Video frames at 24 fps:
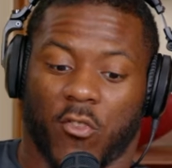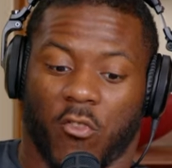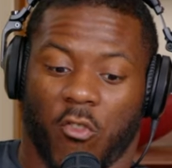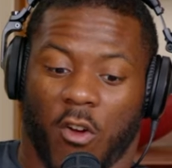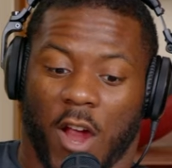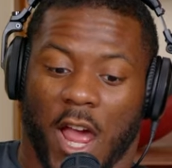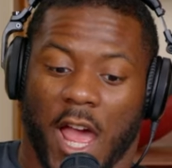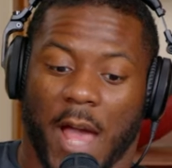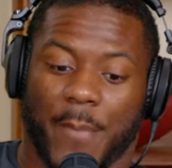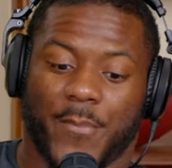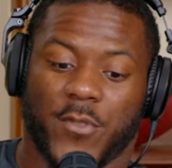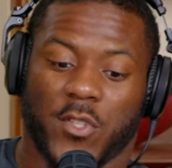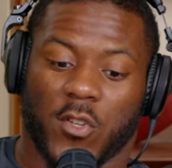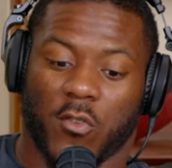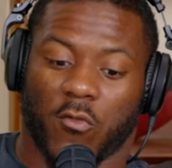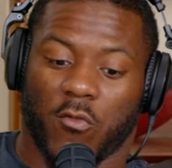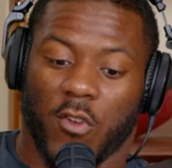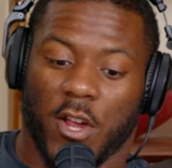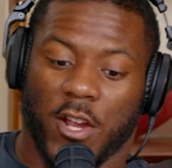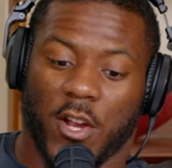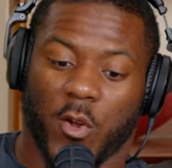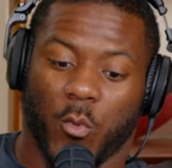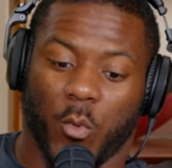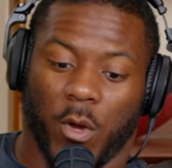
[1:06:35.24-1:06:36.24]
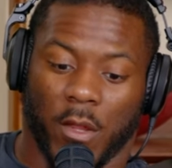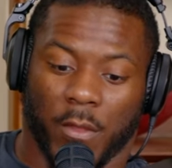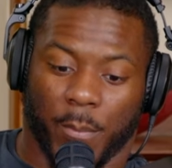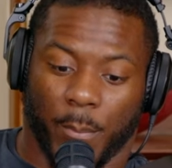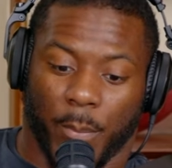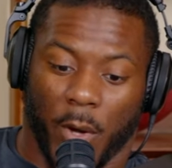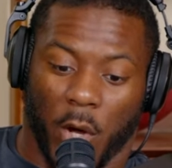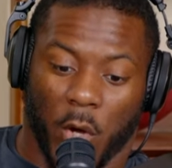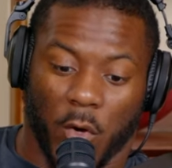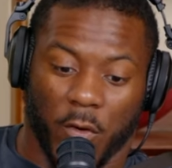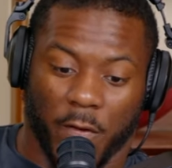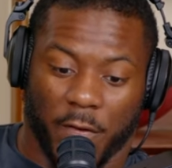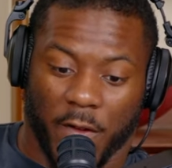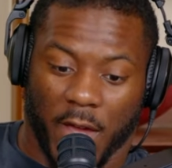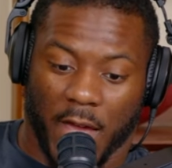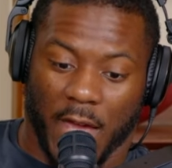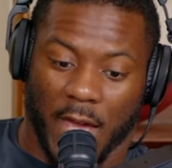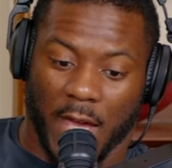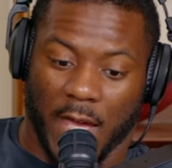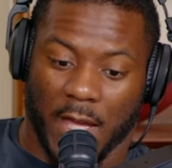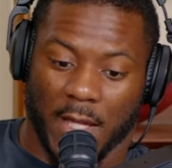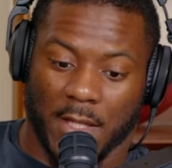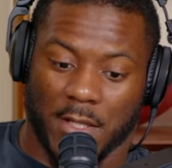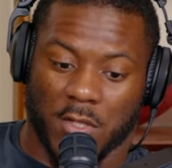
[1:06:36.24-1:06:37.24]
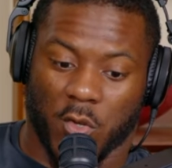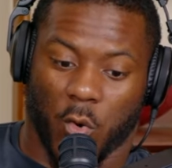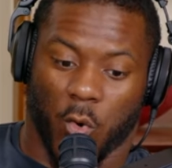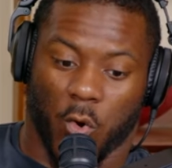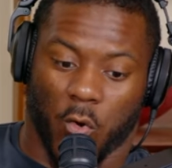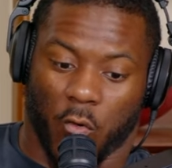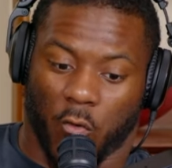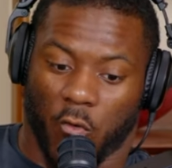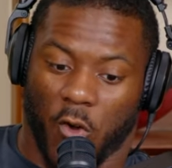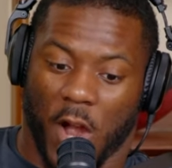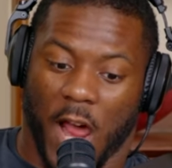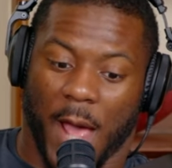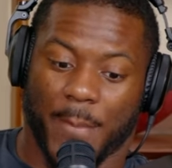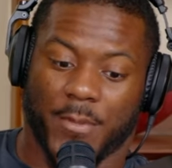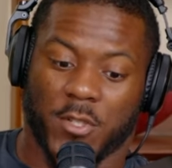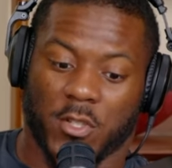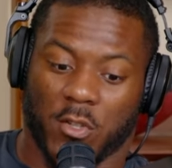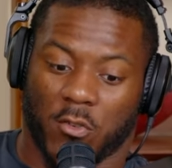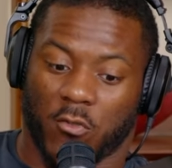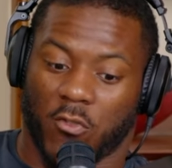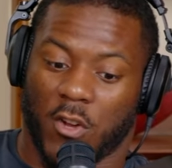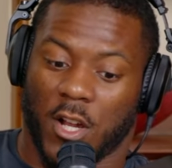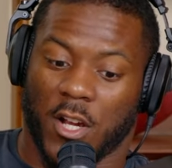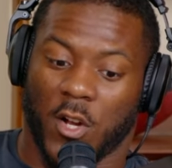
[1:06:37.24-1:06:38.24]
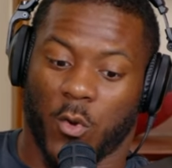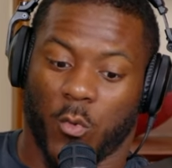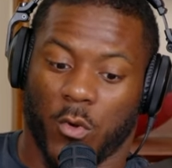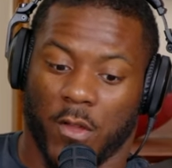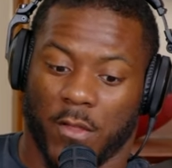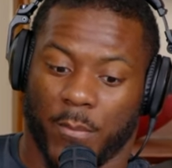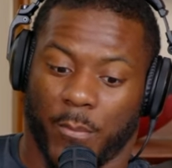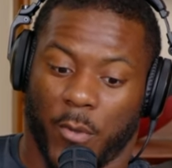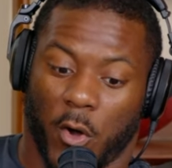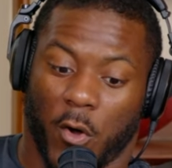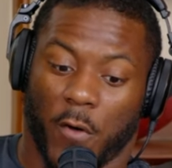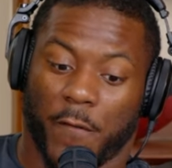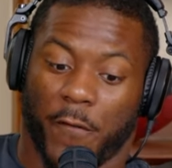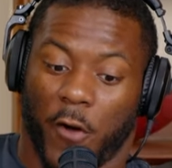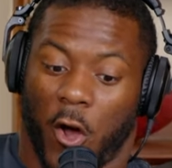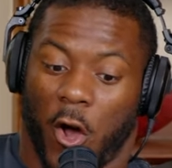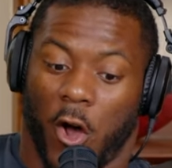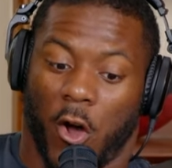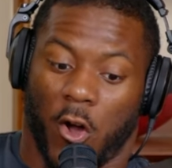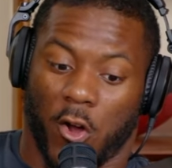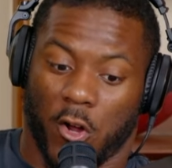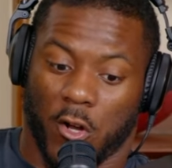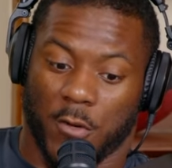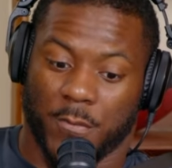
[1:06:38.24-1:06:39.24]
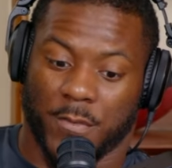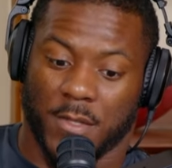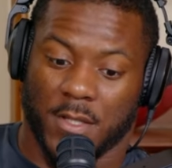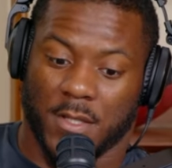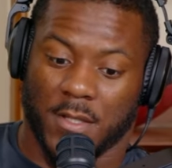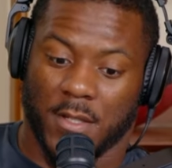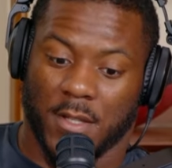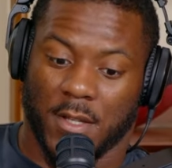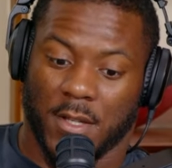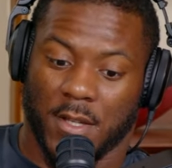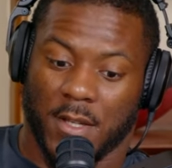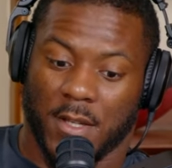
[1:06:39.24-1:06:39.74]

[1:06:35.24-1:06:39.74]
grabs the runner with both hands or wraps the runner with both arms